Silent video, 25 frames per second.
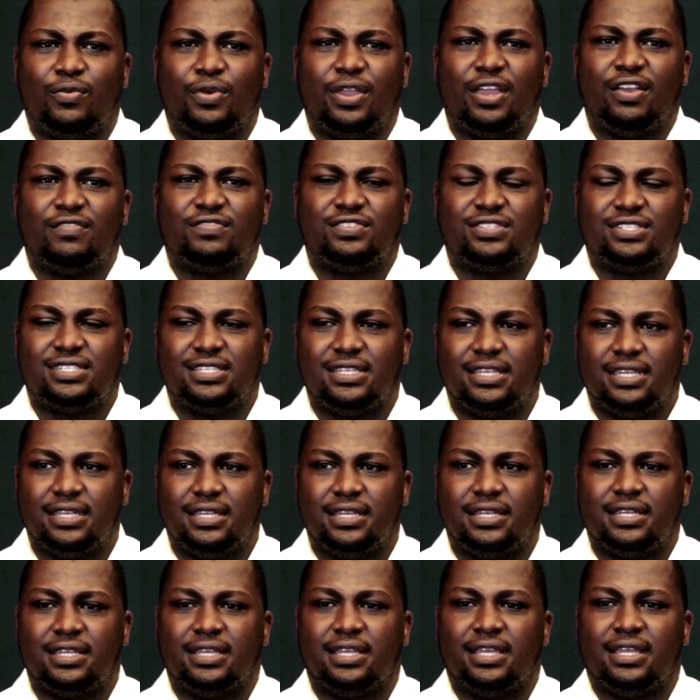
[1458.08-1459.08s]
we have
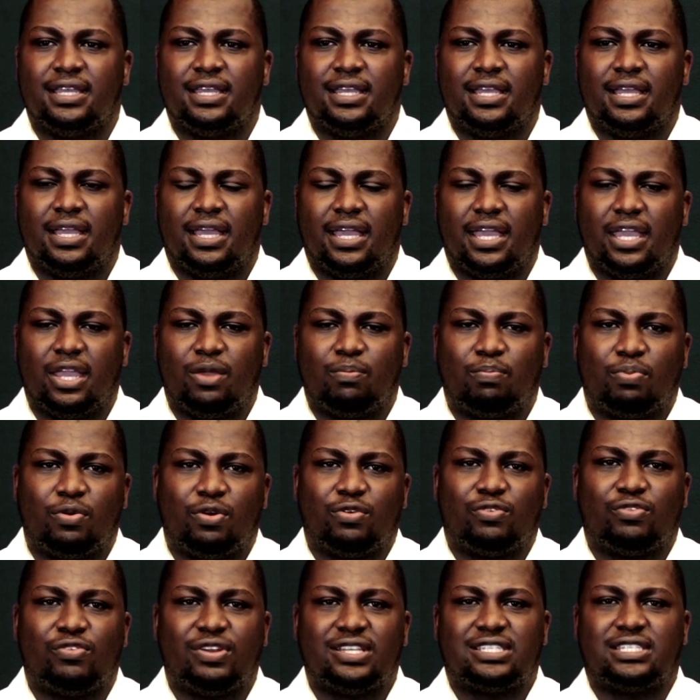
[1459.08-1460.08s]
seen a
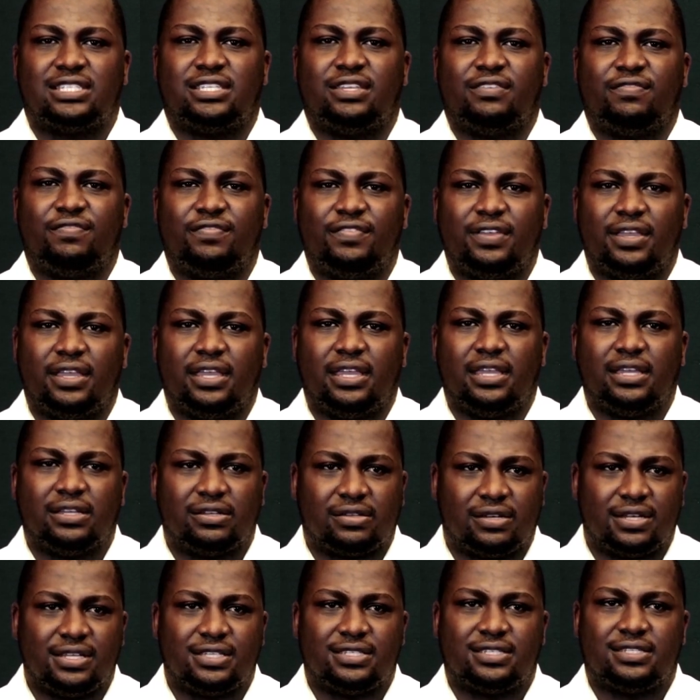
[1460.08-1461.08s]
progressive
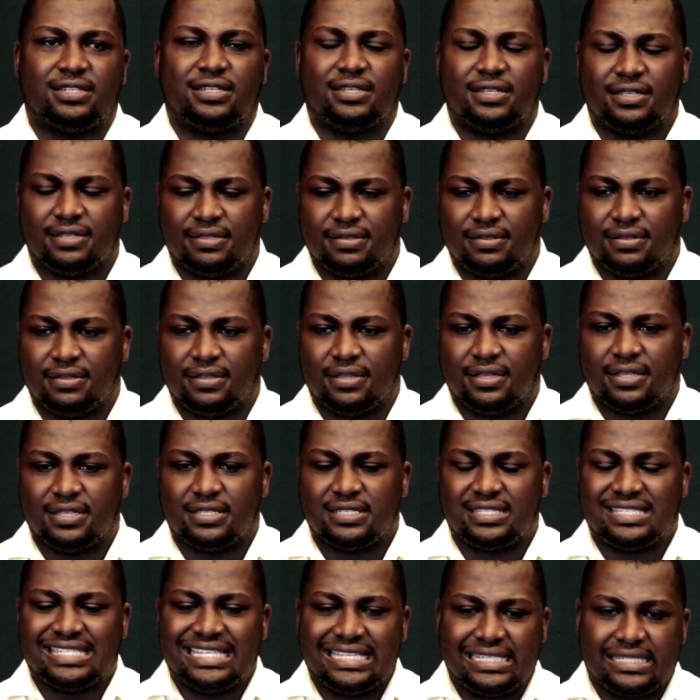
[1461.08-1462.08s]
increase
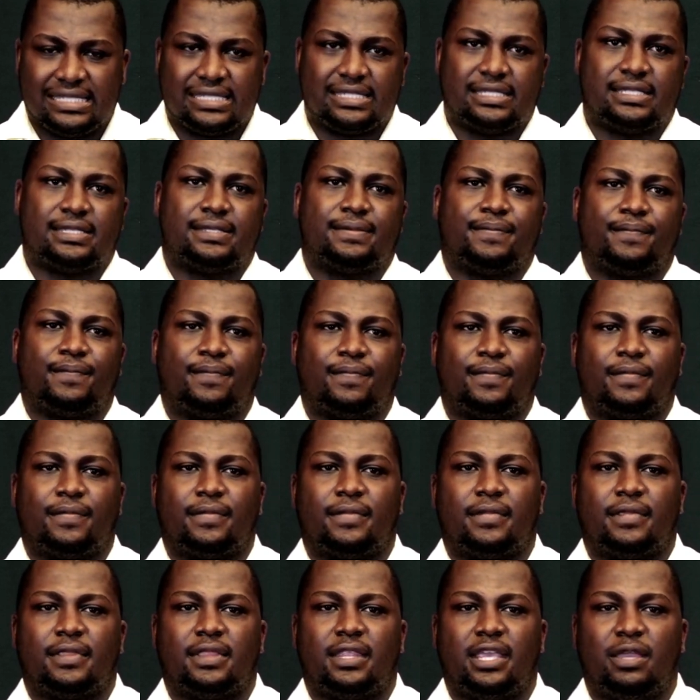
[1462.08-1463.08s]
since
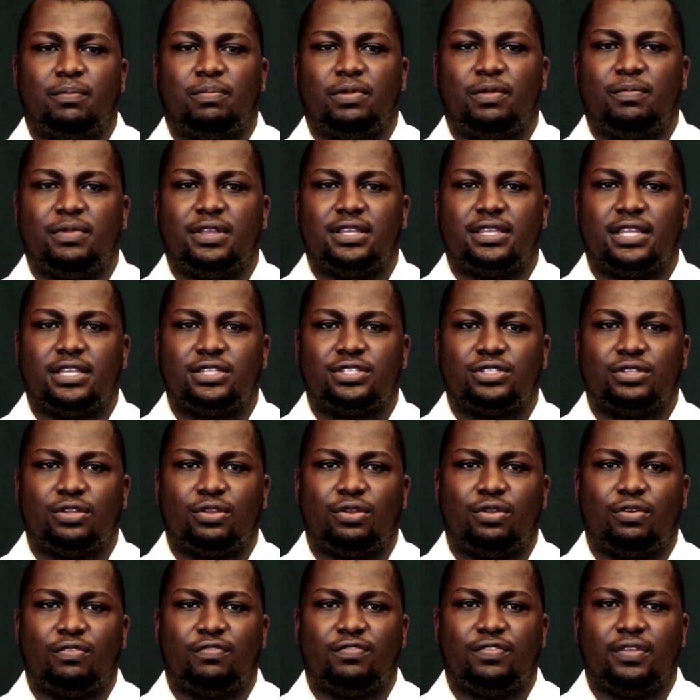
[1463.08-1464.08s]
the
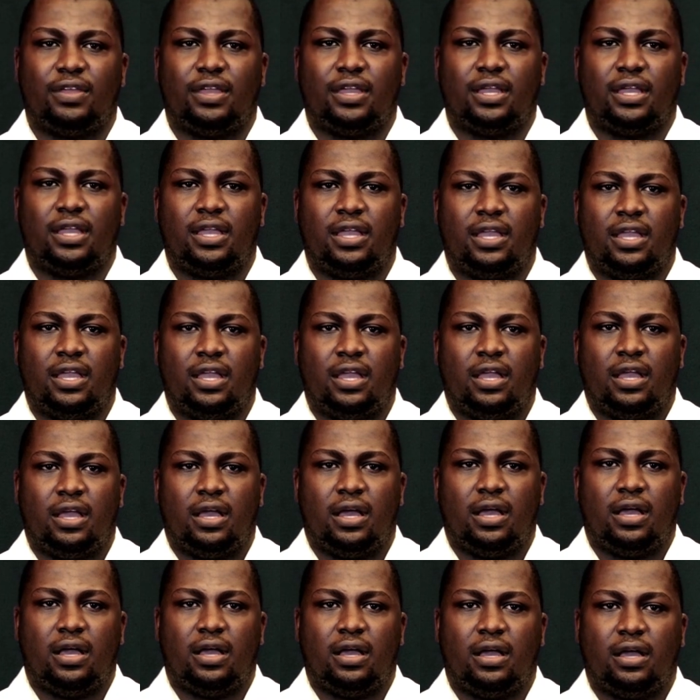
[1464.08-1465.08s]
implementation of the
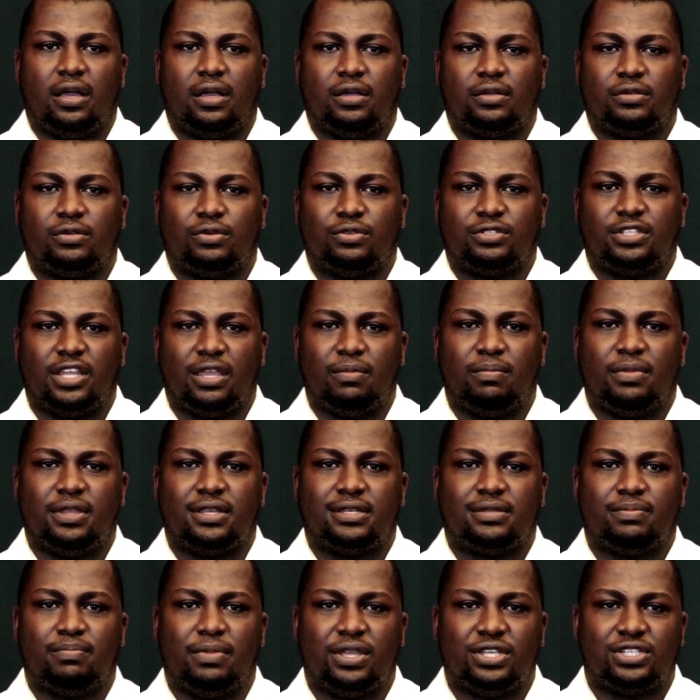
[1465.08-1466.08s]

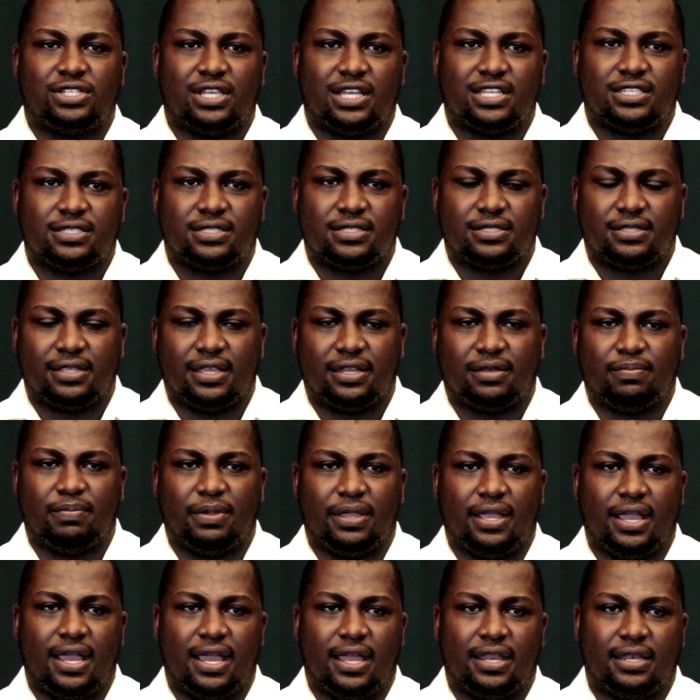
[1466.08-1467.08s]
containment measures
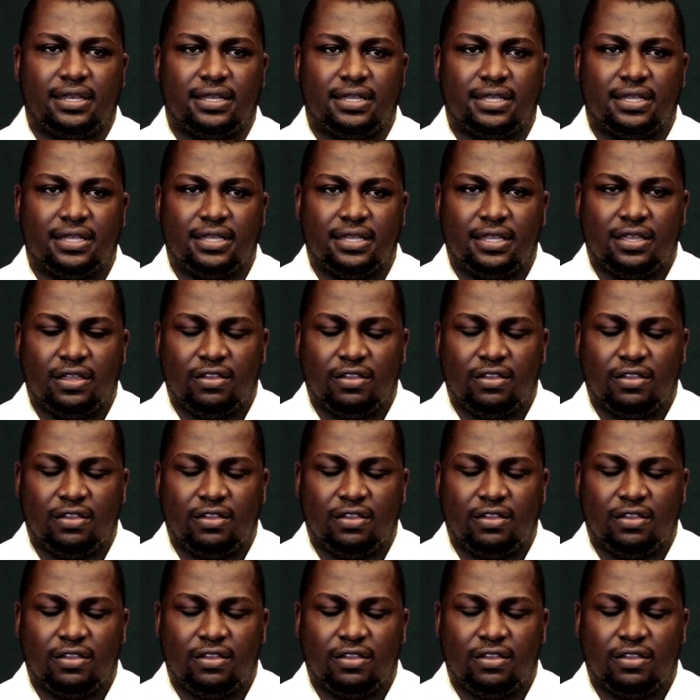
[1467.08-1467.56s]
that began.